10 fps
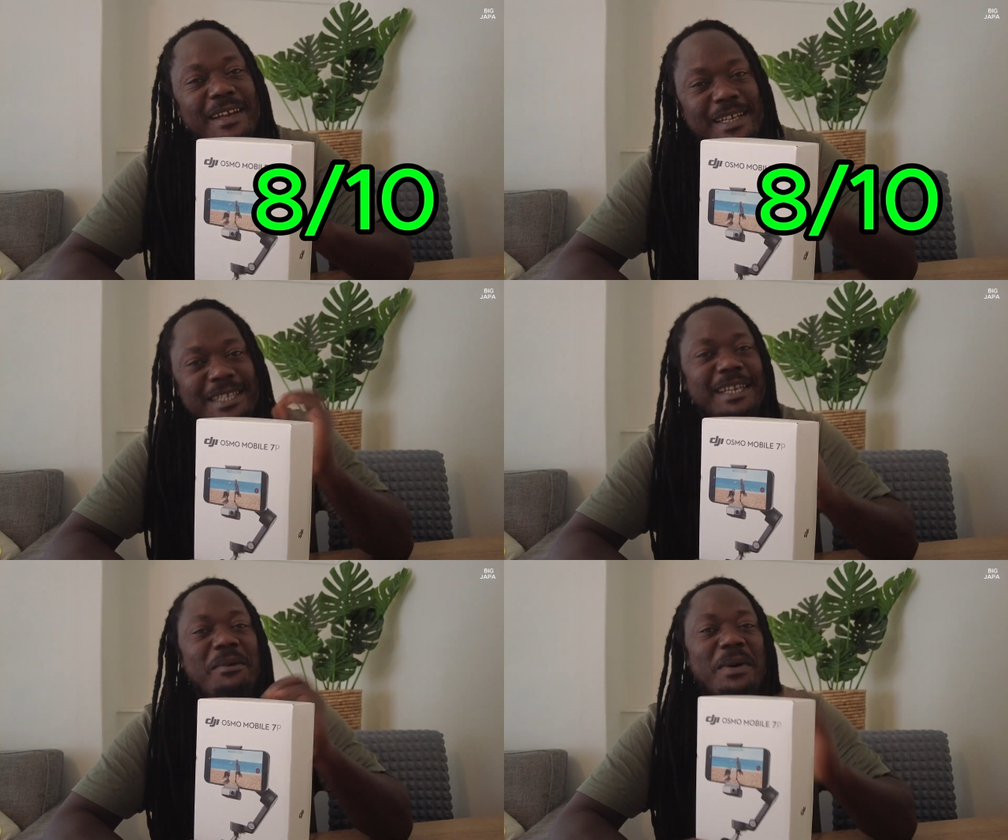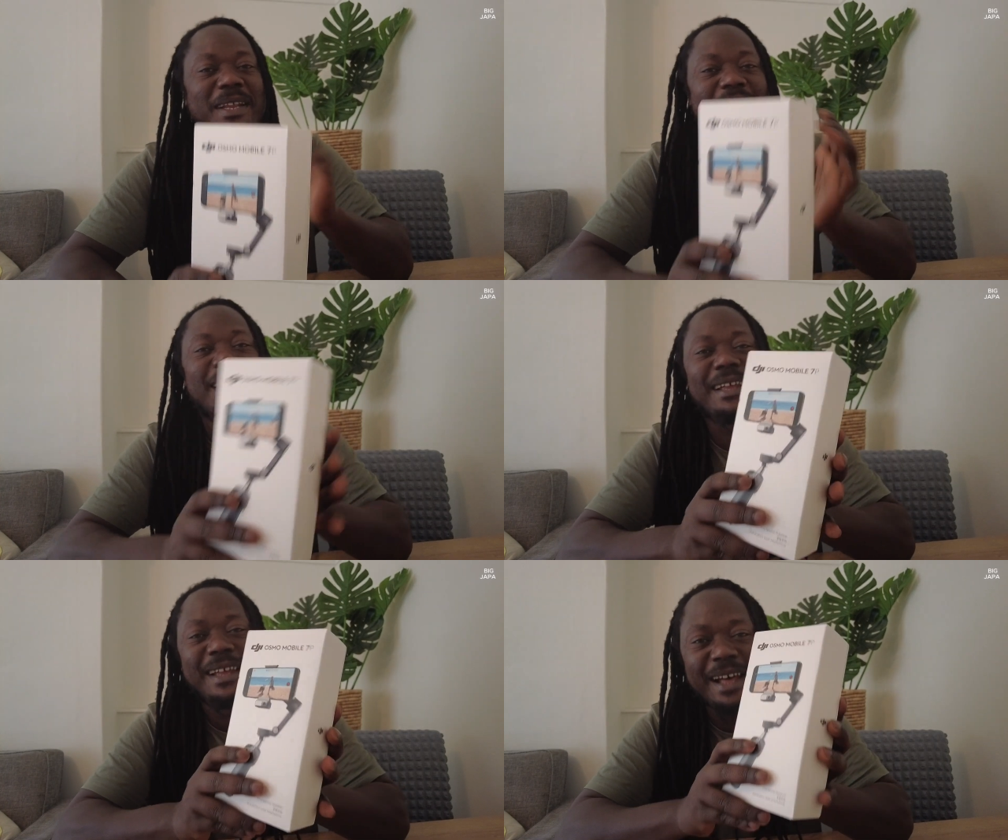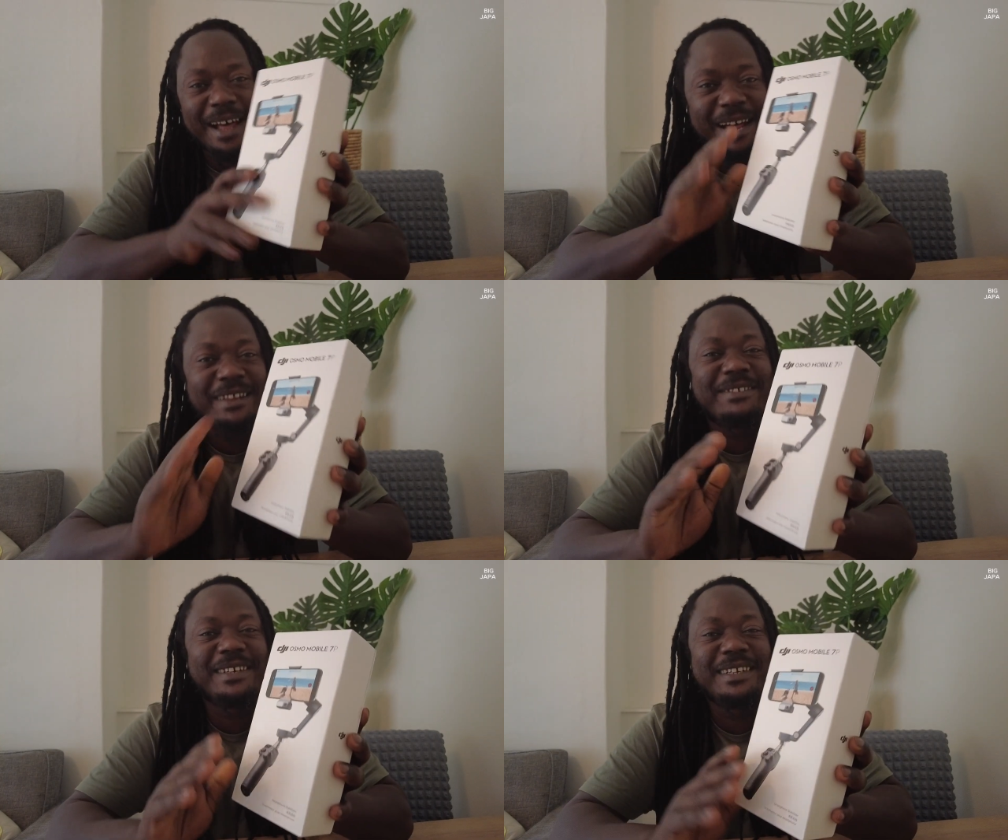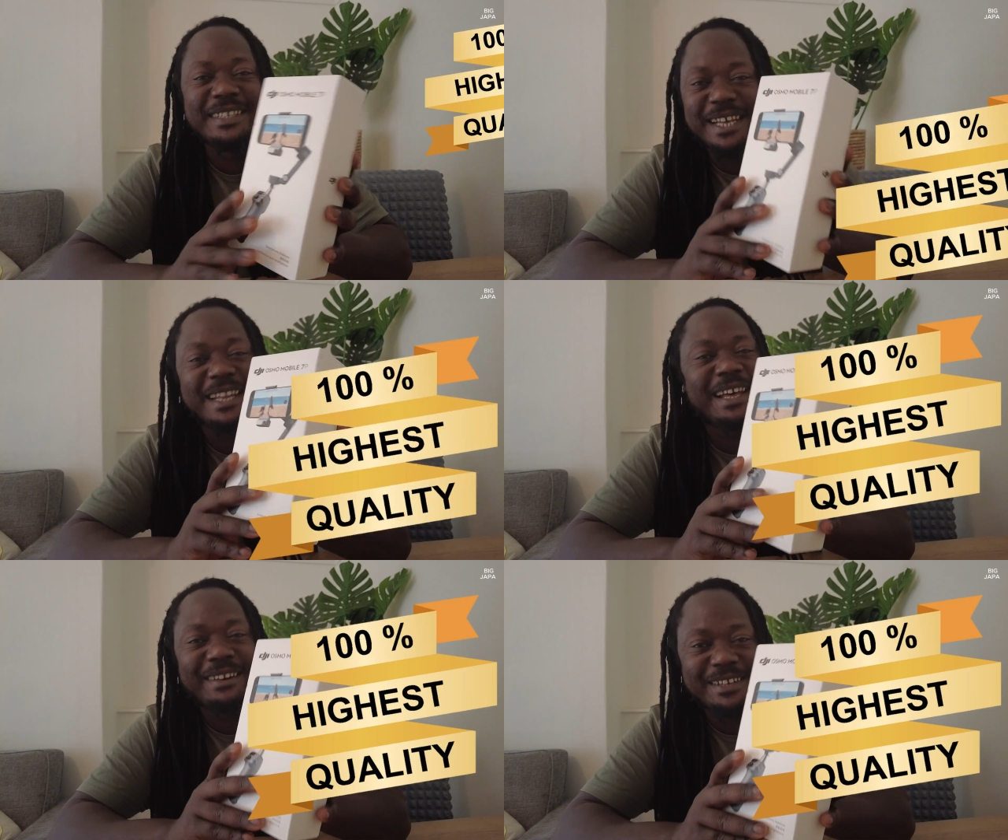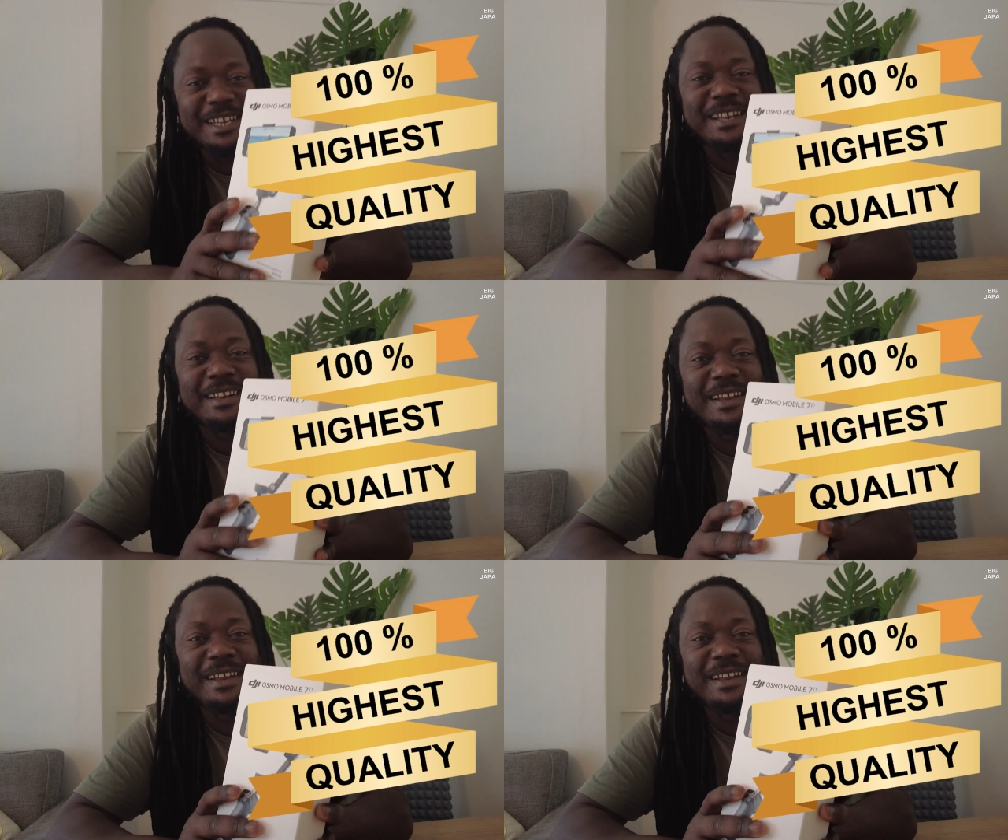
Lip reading: I said I wanted 100, 10 out of 10.